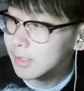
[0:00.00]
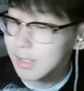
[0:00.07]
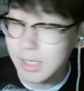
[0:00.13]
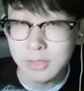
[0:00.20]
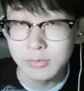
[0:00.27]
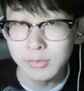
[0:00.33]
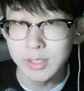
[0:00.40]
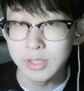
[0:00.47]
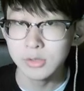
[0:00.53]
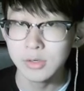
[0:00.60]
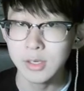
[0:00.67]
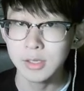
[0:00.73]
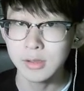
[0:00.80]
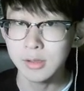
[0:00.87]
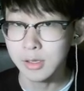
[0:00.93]
Test 1 is
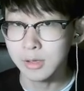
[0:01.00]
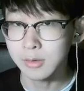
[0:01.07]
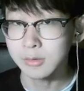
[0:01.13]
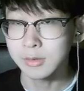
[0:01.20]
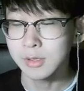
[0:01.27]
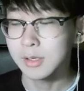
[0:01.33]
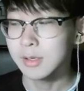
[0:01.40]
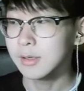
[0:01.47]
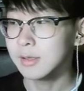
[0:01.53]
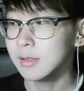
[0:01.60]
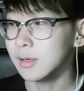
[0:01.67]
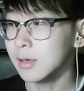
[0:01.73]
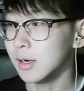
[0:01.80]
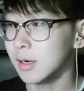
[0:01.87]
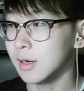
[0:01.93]
trying to load
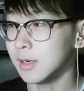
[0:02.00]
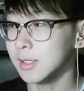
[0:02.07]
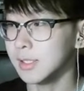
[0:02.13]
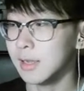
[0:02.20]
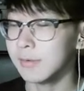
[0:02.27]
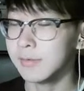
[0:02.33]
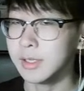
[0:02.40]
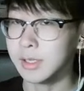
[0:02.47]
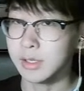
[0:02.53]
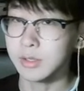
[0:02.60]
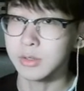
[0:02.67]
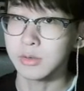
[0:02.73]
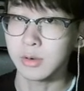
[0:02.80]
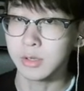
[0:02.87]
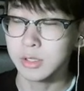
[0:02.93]
7
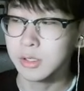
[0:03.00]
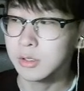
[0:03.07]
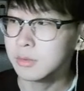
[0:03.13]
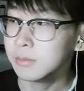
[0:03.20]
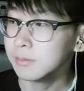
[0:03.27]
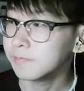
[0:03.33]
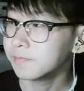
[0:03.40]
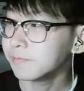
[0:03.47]
into our queue.